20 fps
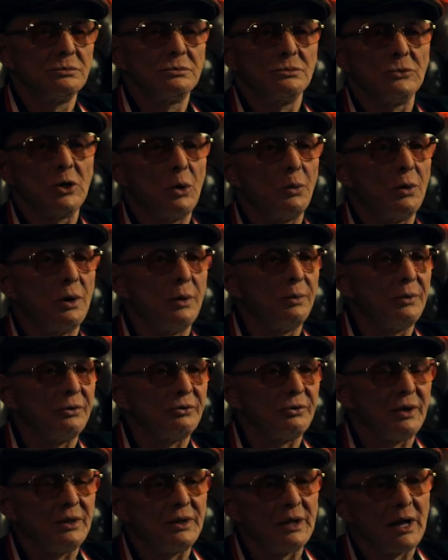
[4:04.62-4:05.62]
no one
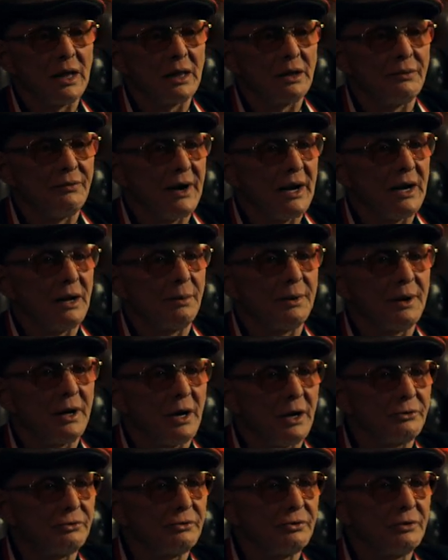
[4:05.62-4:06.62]
was in the elevator but
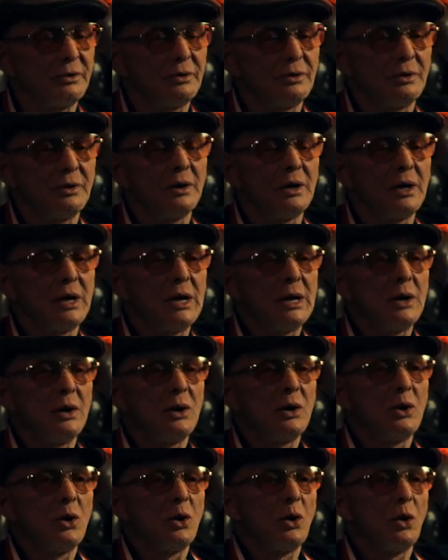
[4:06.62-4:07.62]
us.
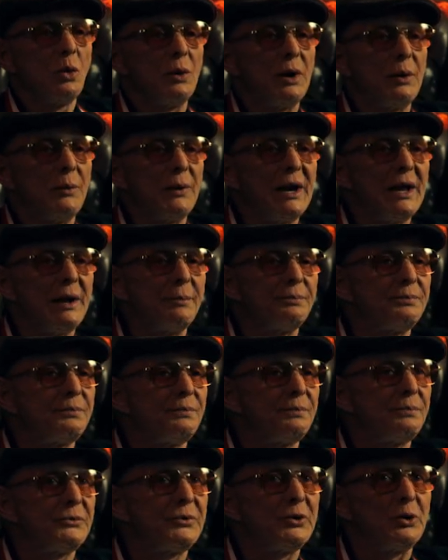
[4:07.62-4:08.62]
We went up
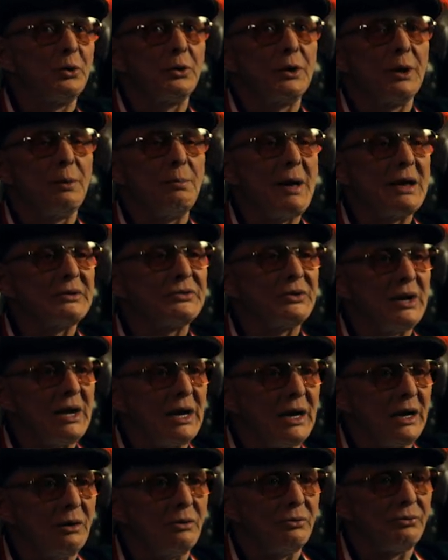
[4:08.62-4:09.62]
to the
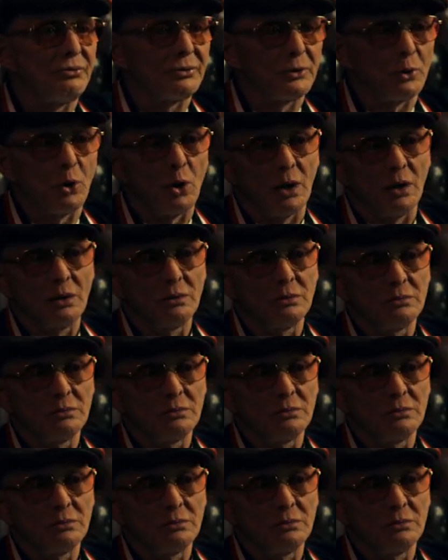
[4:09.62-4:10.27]
mezzanine floor.